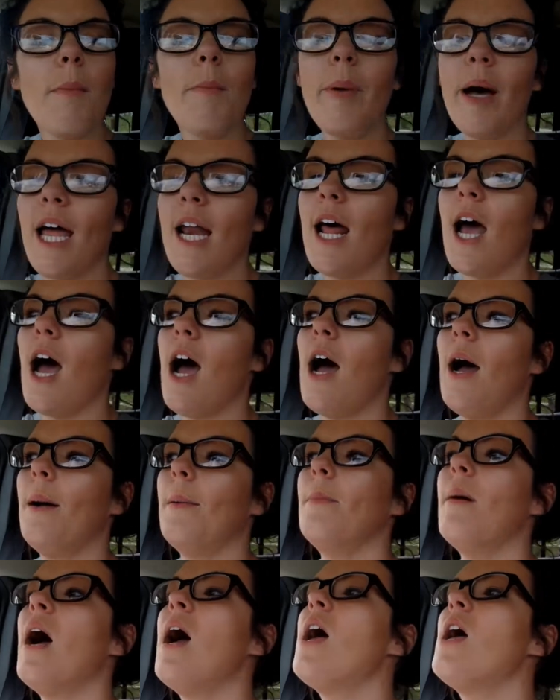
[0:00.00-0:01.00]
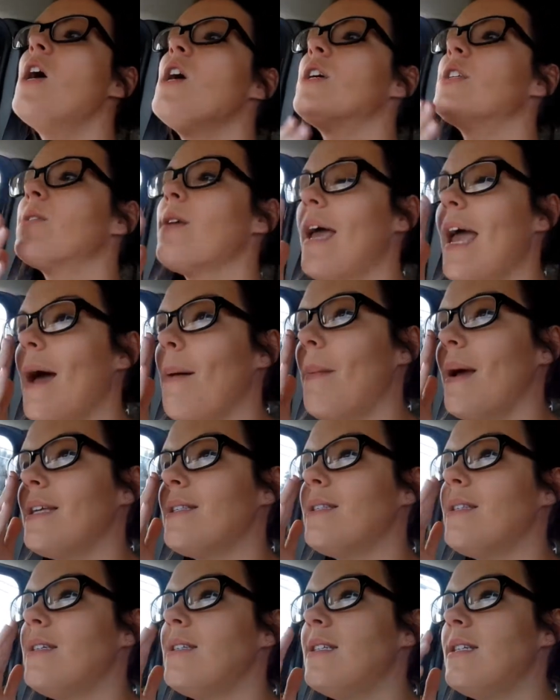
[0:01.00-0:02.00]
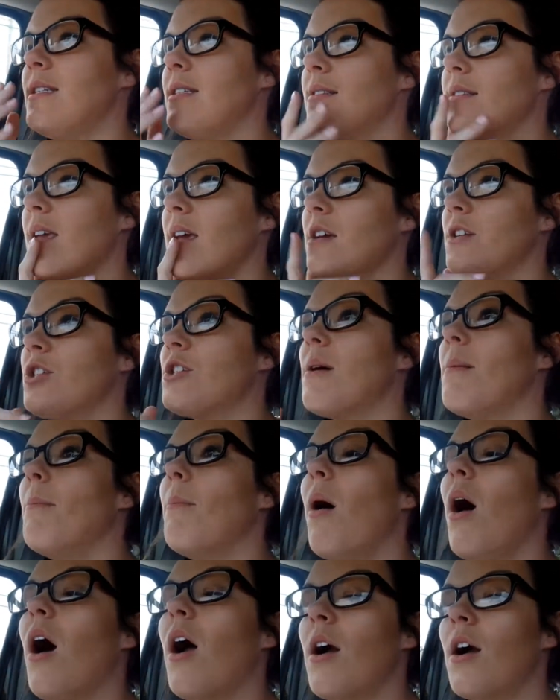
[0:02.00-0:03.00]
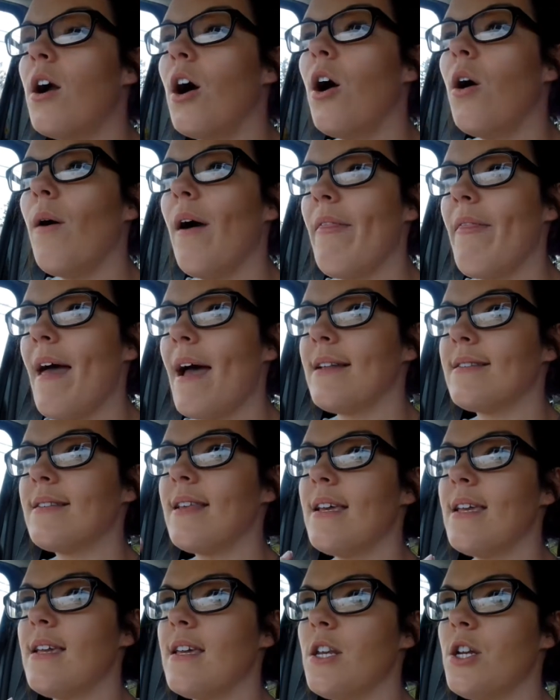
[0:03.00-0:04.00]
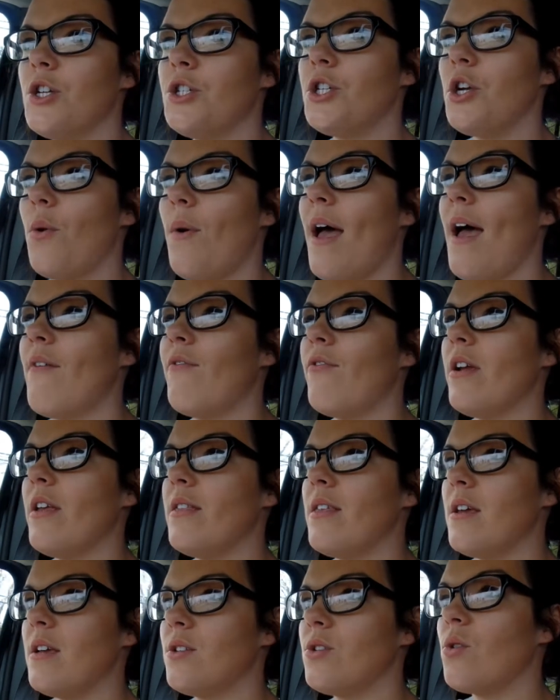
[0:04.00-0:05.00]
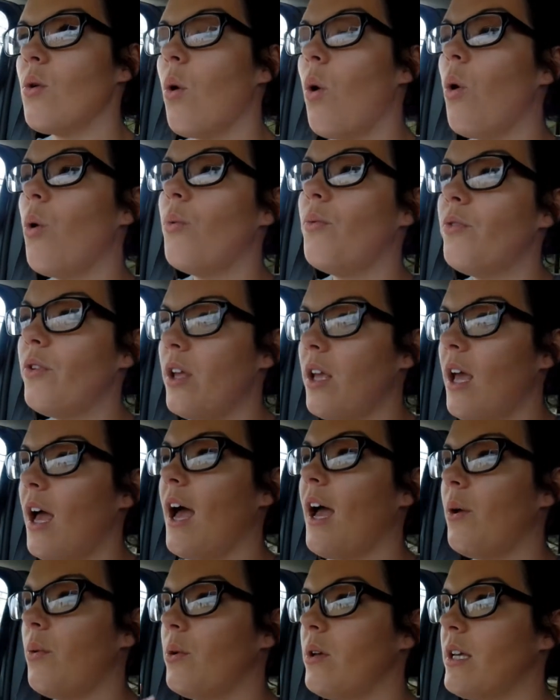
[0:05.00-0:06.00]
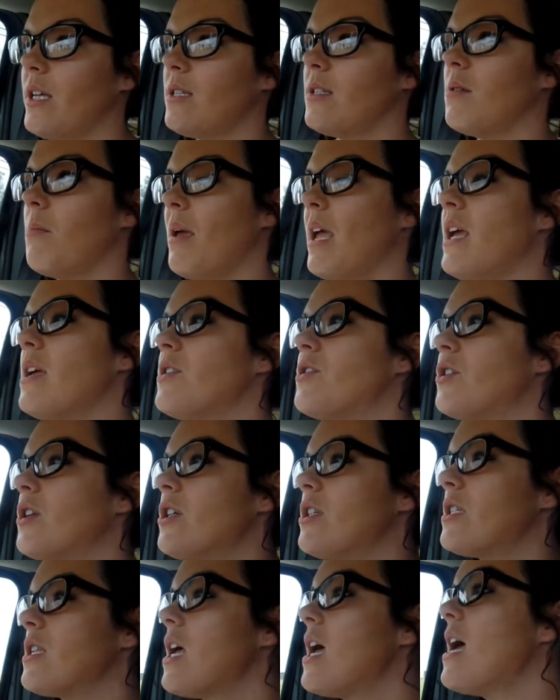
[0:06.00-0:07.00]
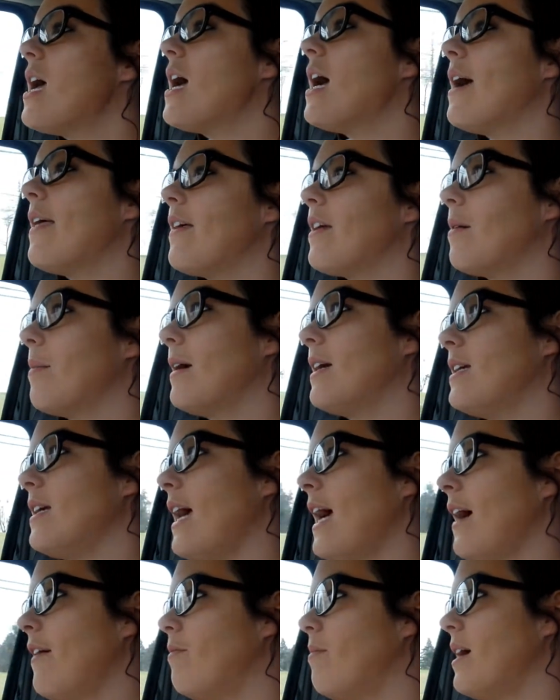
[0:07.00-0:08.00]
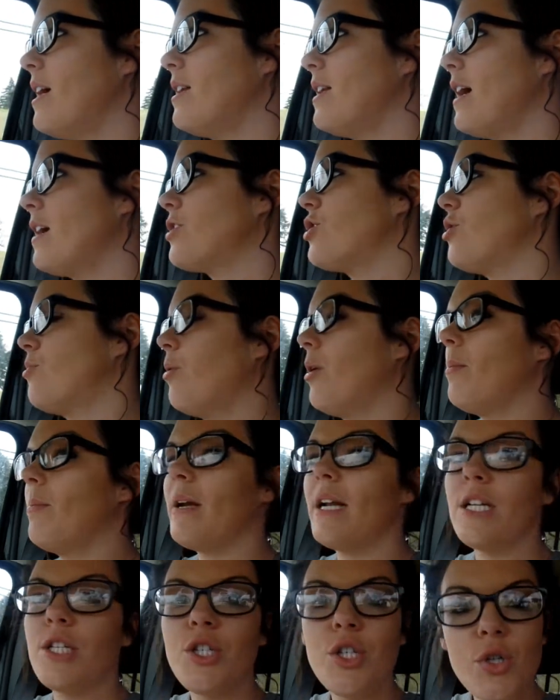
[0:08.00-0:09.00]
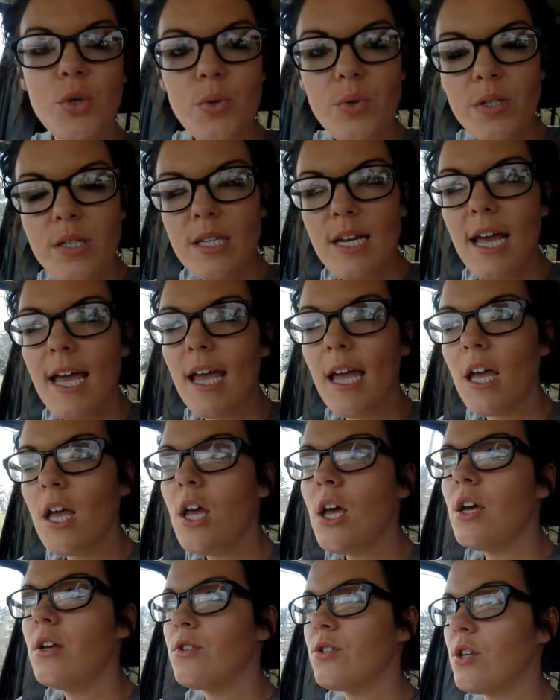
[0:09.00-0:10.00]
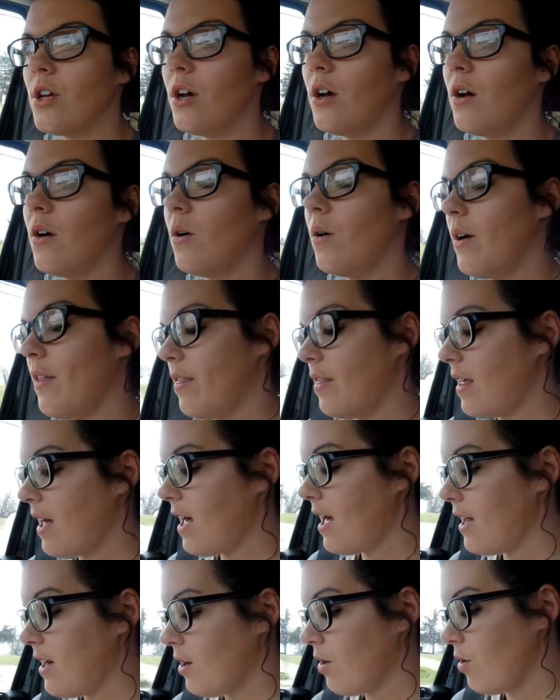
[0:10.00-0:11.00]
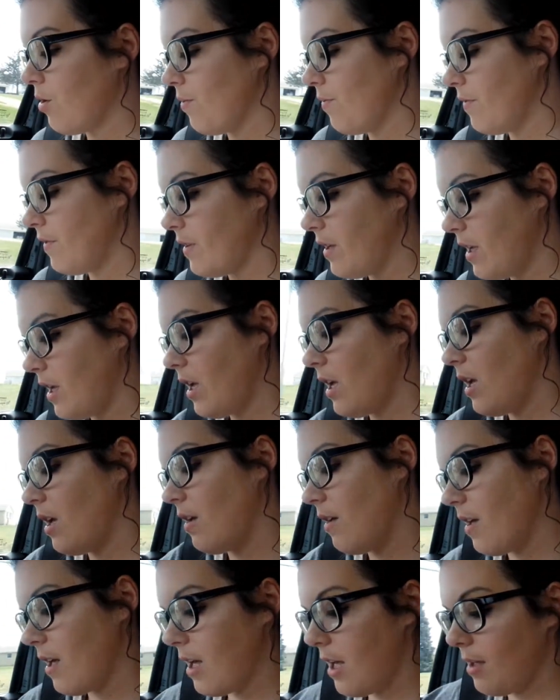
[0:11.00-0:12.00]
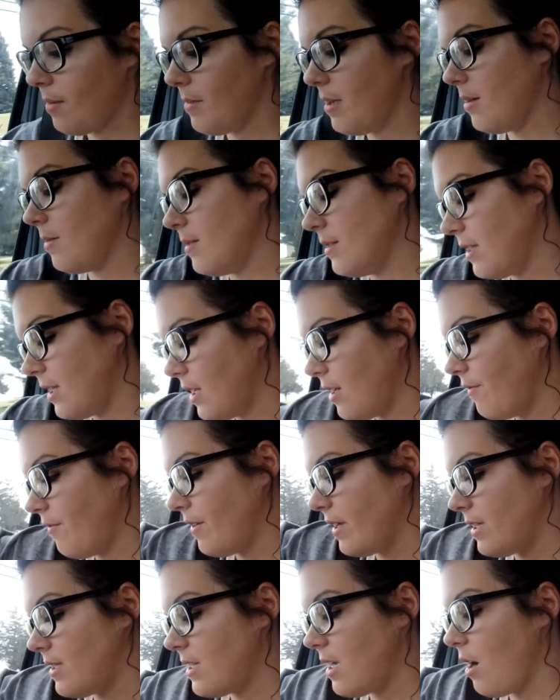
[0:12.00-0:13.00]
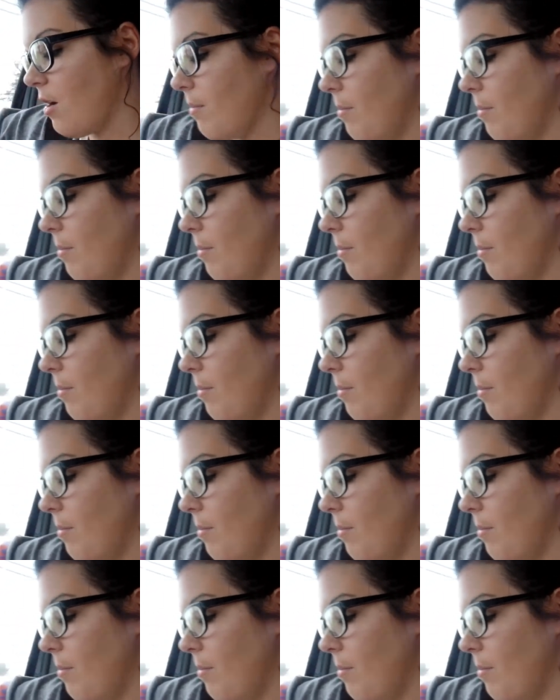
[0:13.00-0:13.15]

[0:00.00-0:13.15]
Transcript: But, um, so I have my CT scan tomorrow, and that's like going to show everything. So hopefully I will get some answers, and then I might have my doctor appointment on Tuesday. So then hopefully I'll be able to get it fixed out.